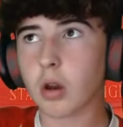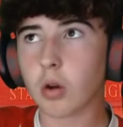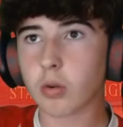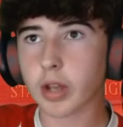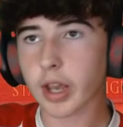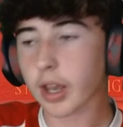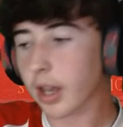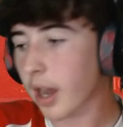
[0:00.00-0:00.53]

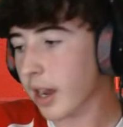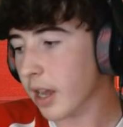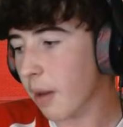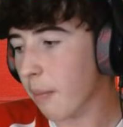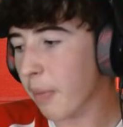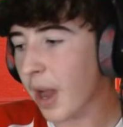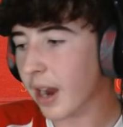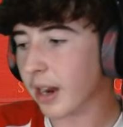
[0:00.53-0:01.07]
Okay, I
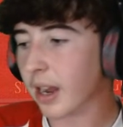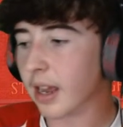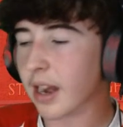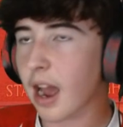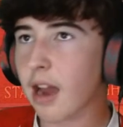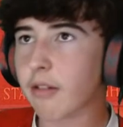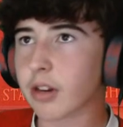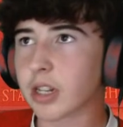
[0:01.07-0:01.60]
am back, and
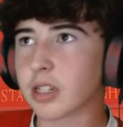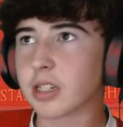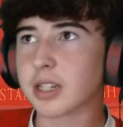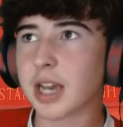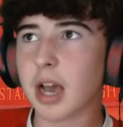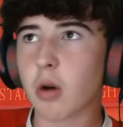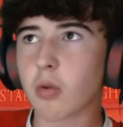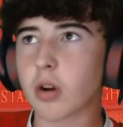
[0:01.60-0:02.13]
Harrogate
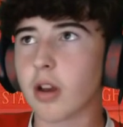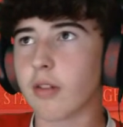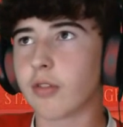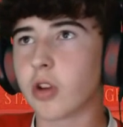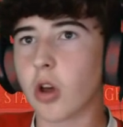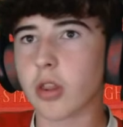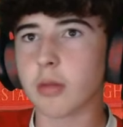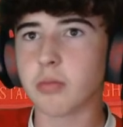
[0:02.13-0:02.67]
Town have
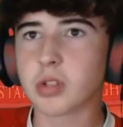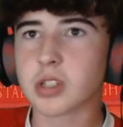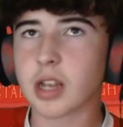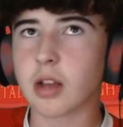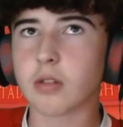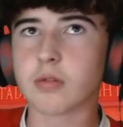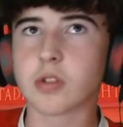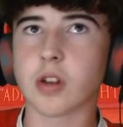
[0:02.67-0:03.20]
got
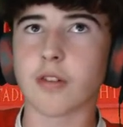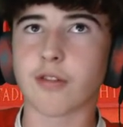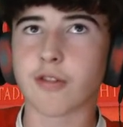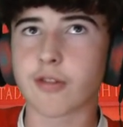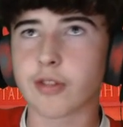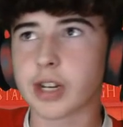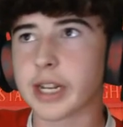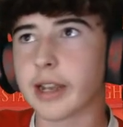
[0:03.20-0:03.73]
themselves a
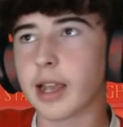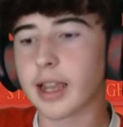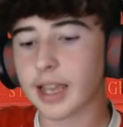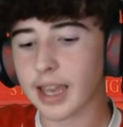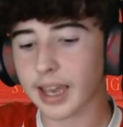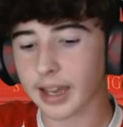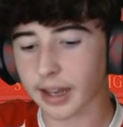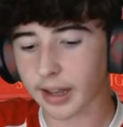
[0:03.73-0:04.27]
free
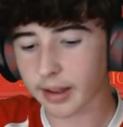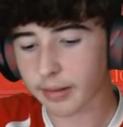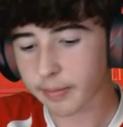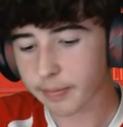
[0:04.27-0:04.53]
kick.